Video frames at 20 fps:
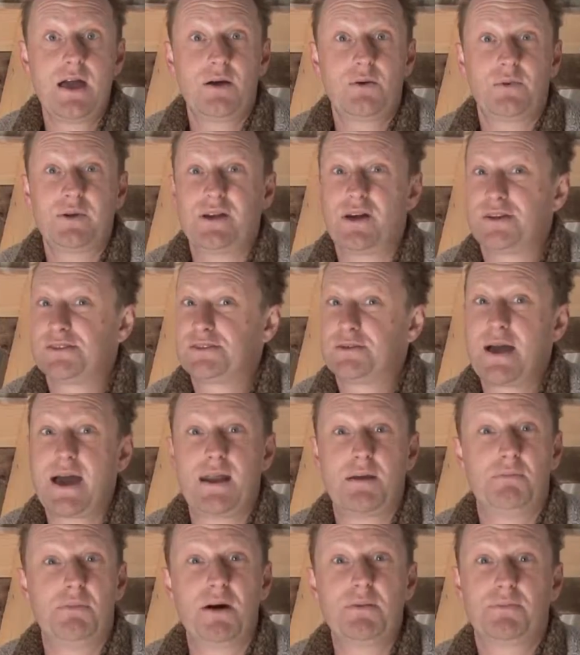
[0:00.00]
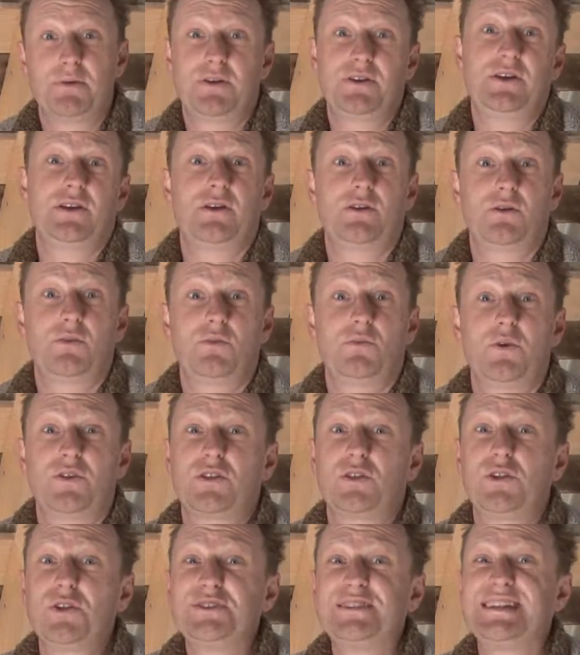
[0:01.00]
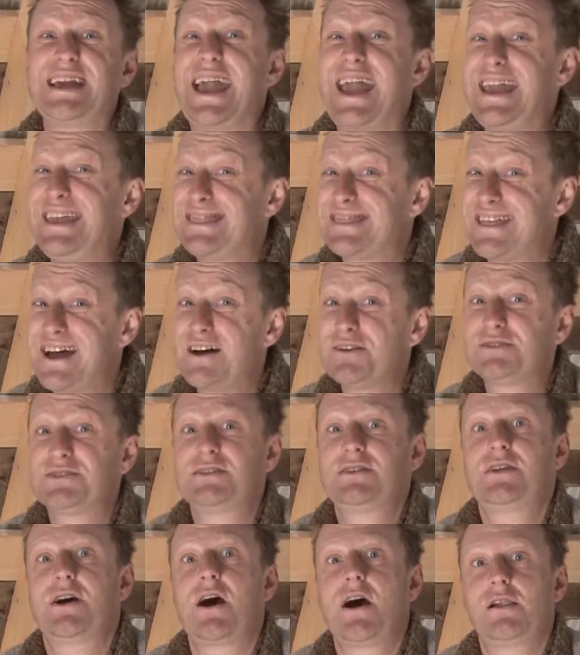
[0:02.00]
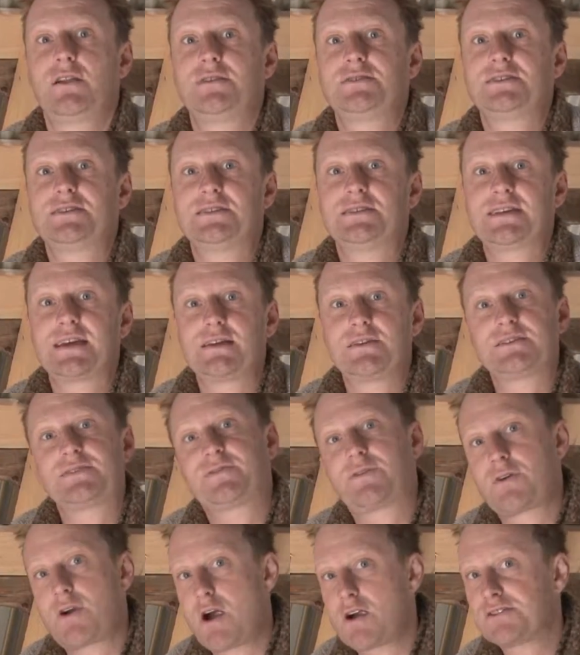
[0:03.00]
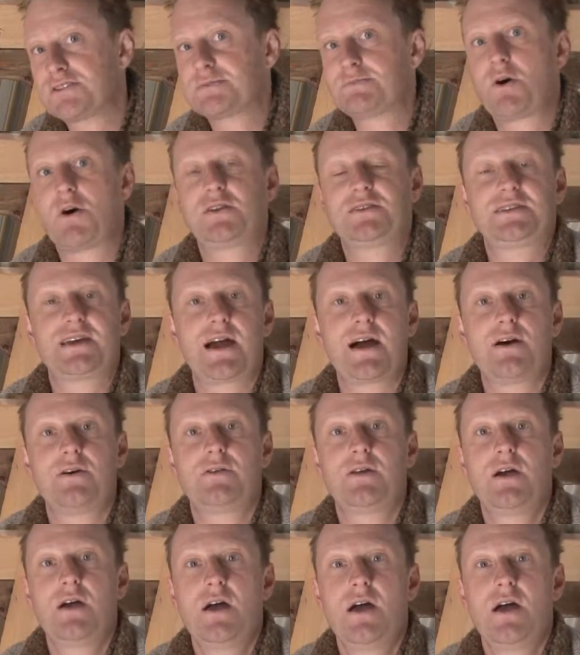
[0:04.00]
We also had a bumper year with close to $8,000 in sales for our small town,